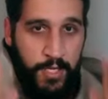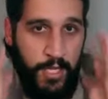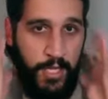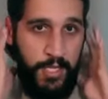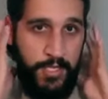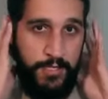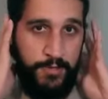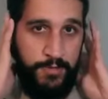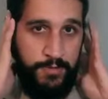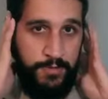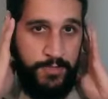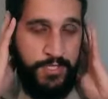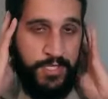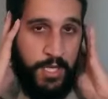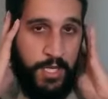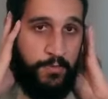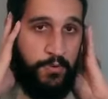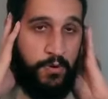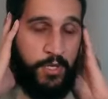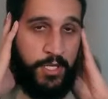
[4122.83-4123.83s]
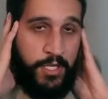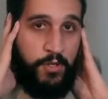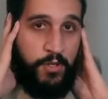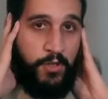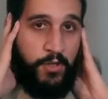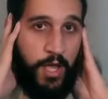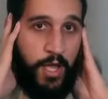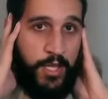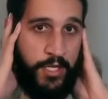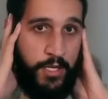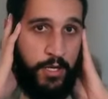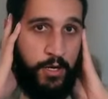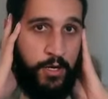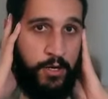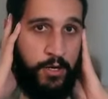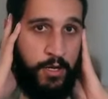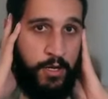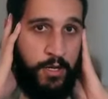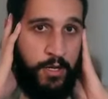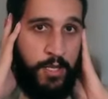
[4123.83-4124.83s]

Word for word: and say pulling a lot here,